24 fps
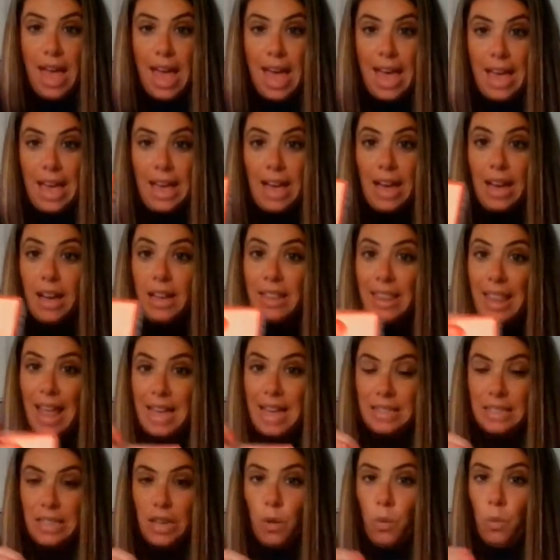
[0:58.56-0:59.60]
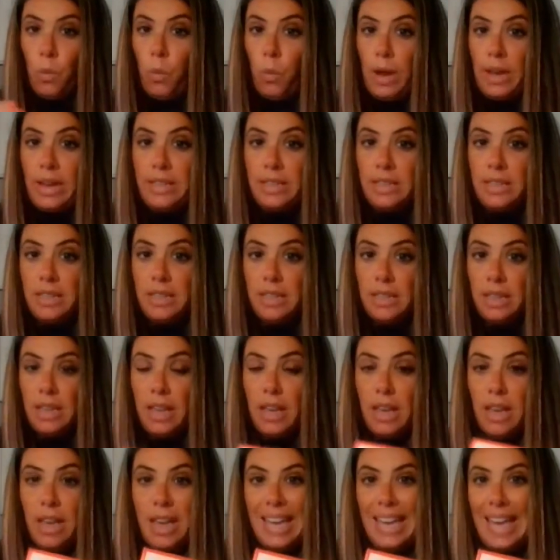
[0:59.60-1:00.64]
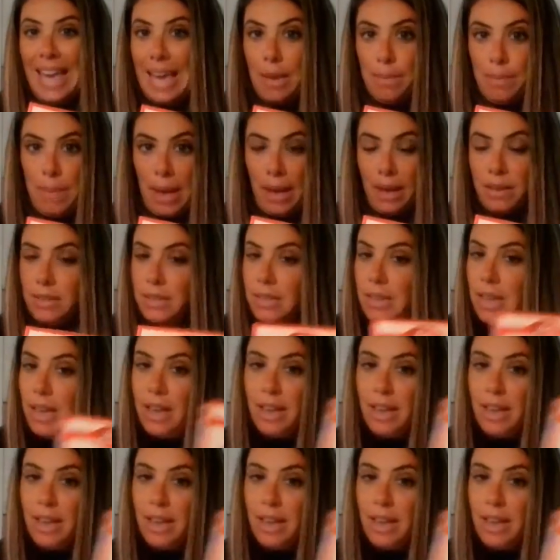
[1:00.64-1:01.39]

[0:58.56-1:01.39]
a classic white cake mix.